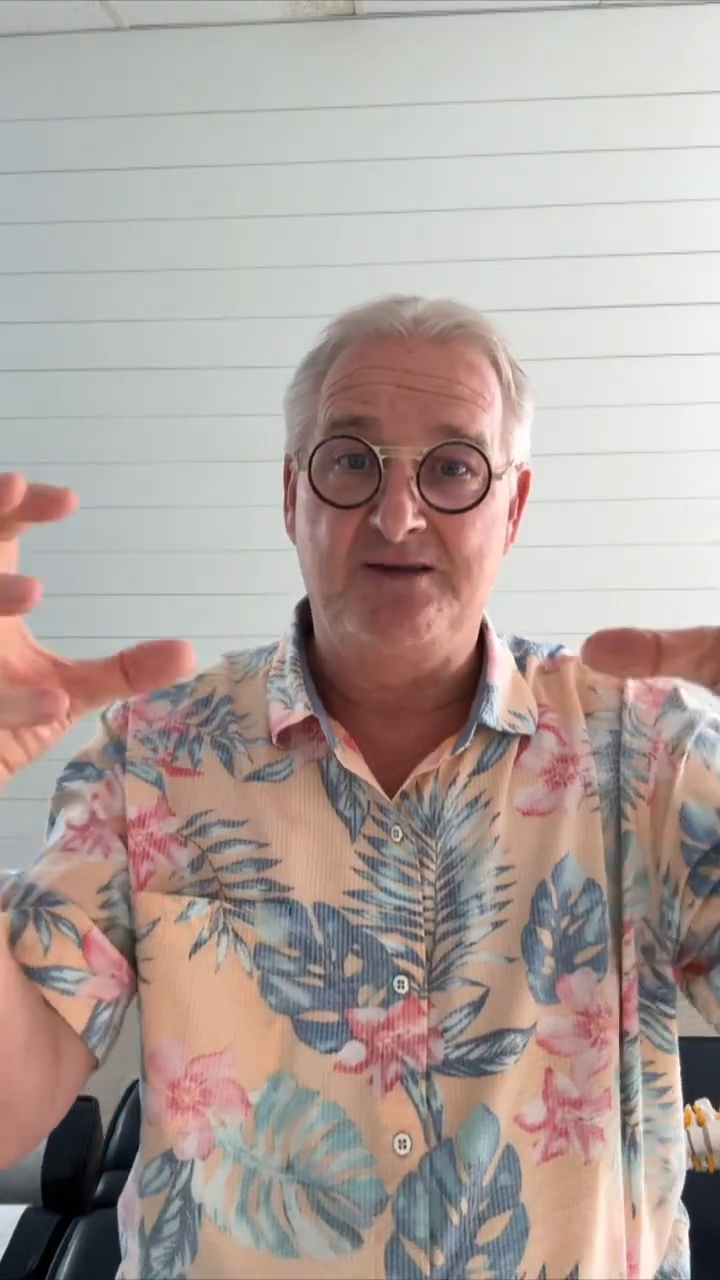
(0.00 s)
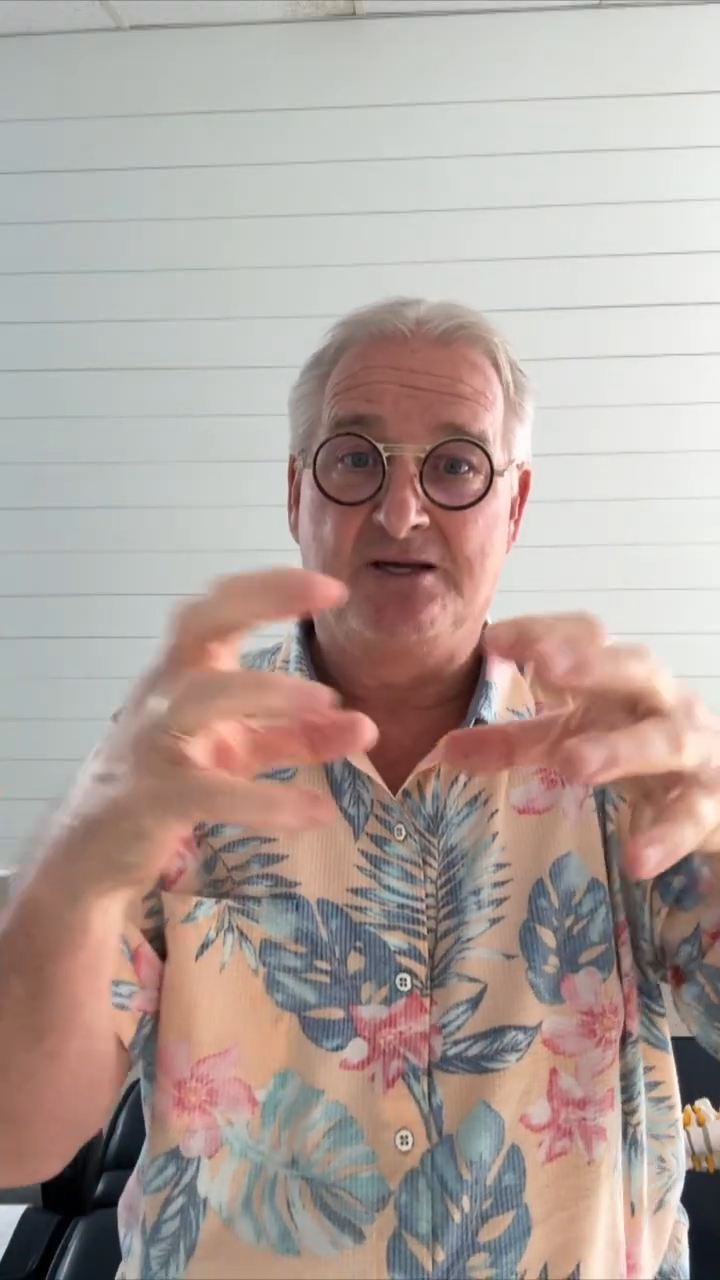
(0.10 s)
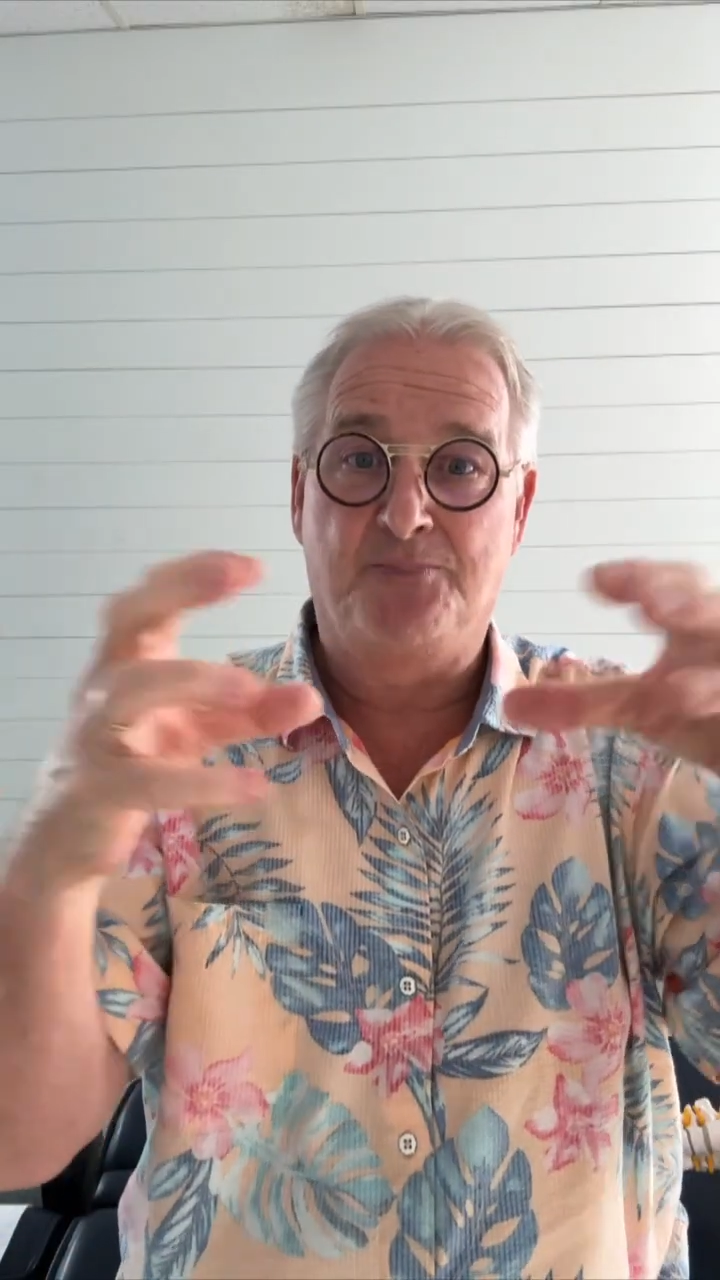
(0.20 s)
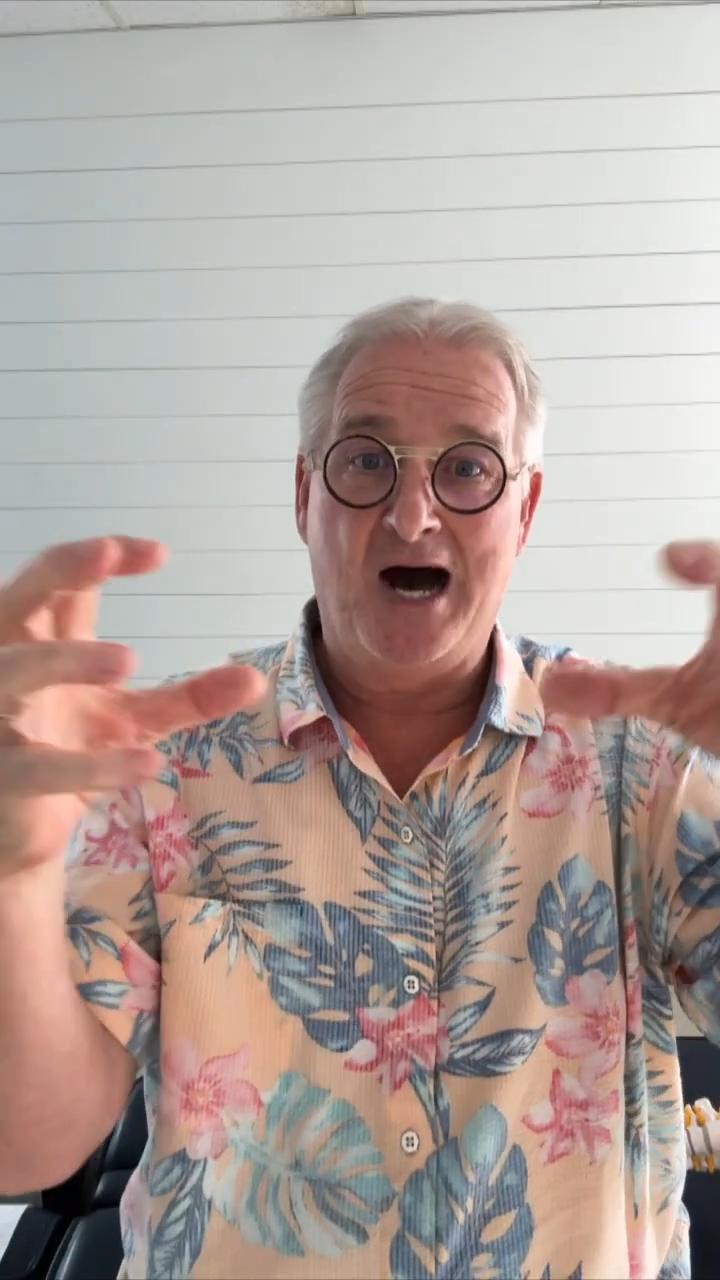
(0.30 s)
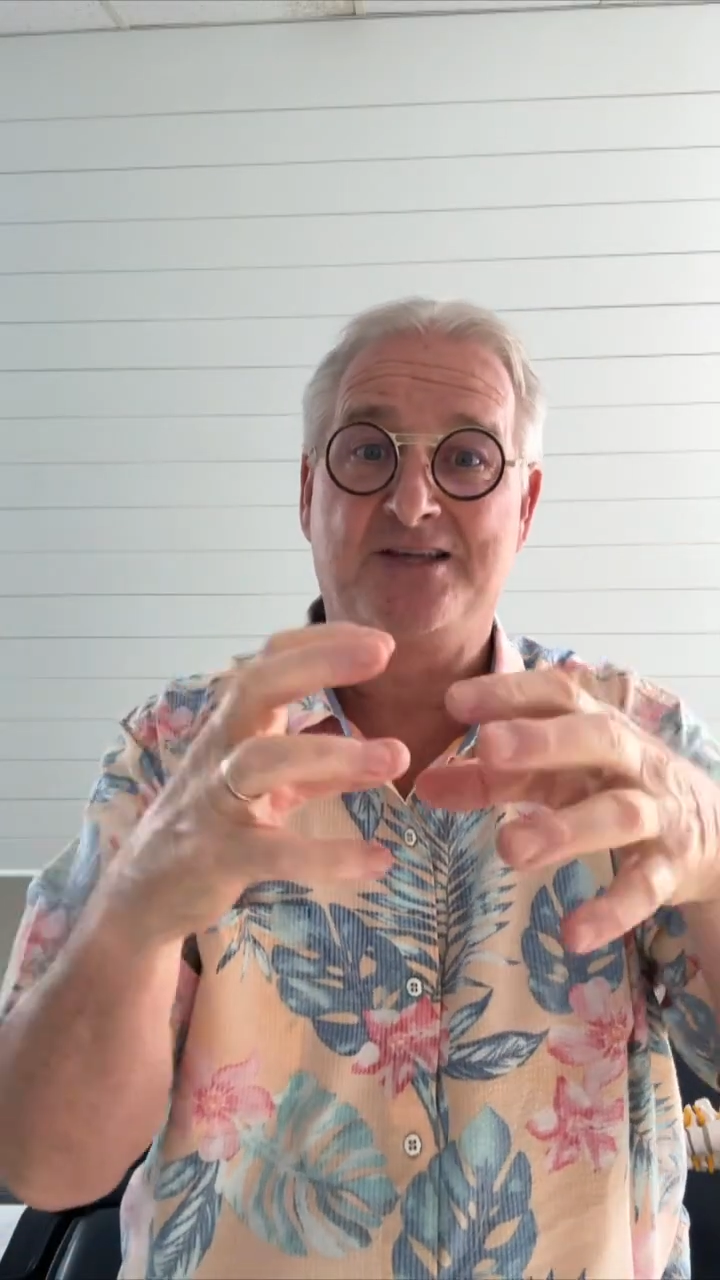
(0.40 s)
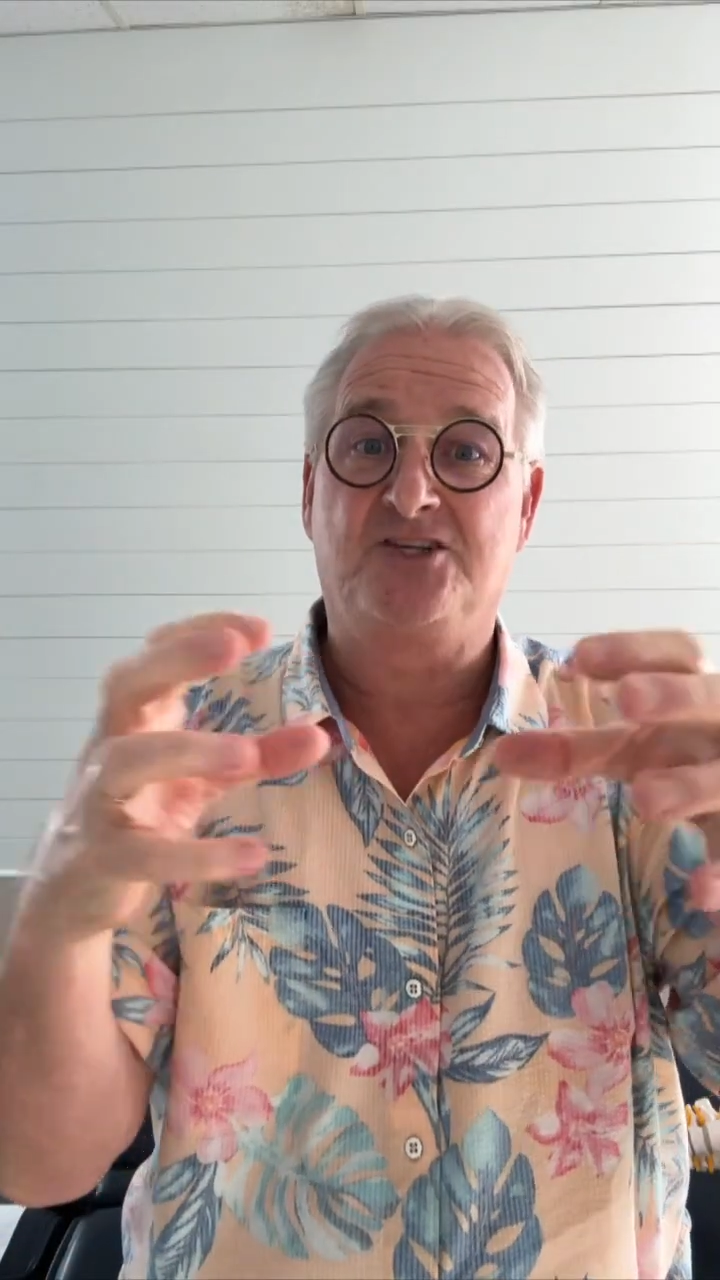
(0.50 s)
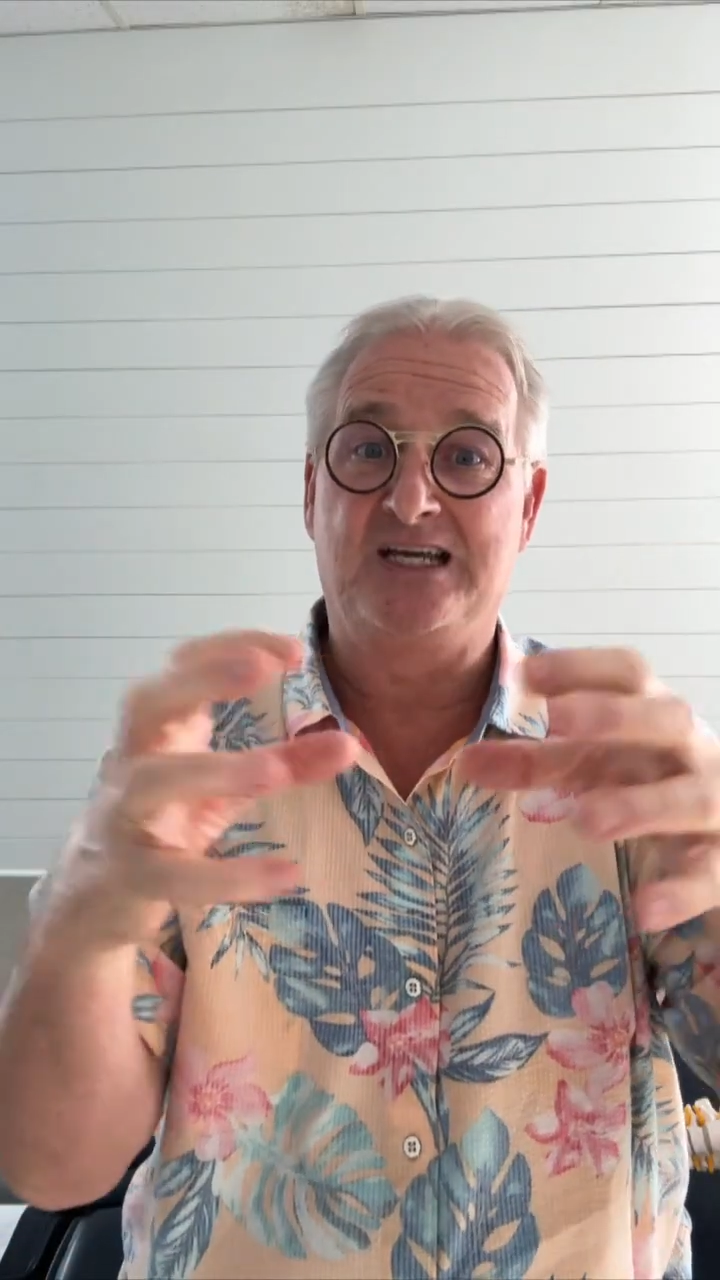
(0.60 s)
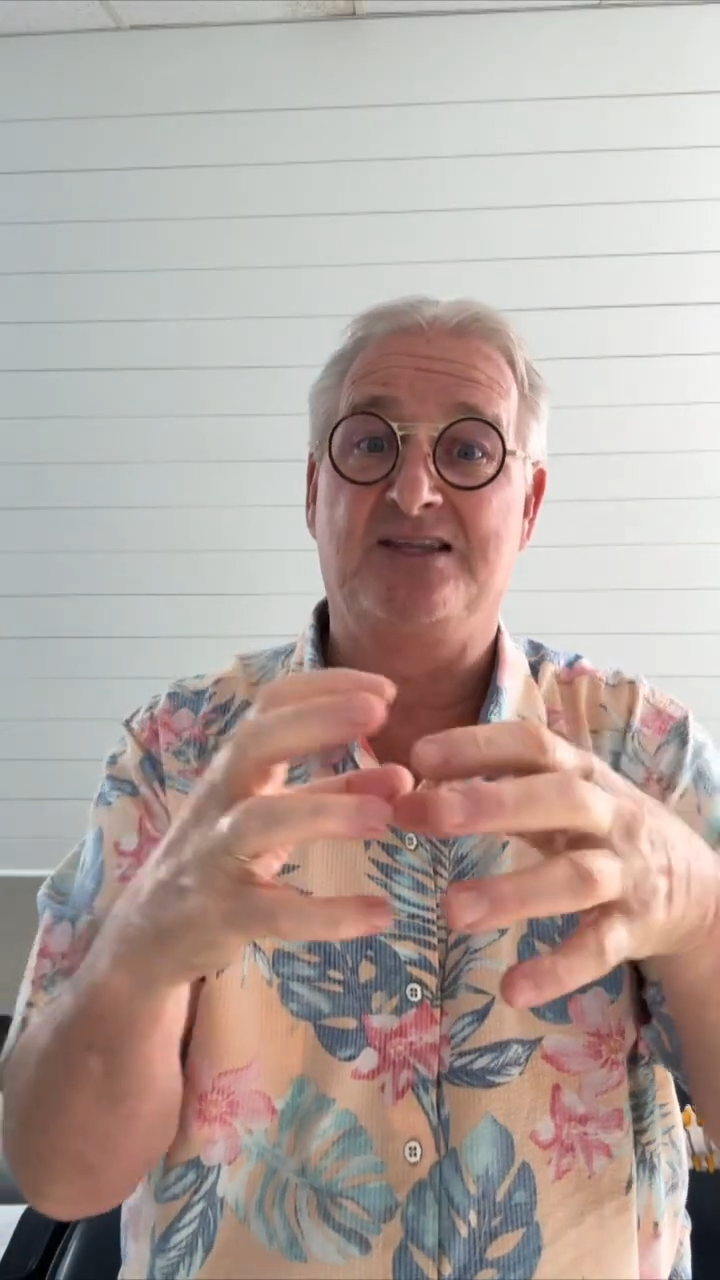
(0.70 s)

depositing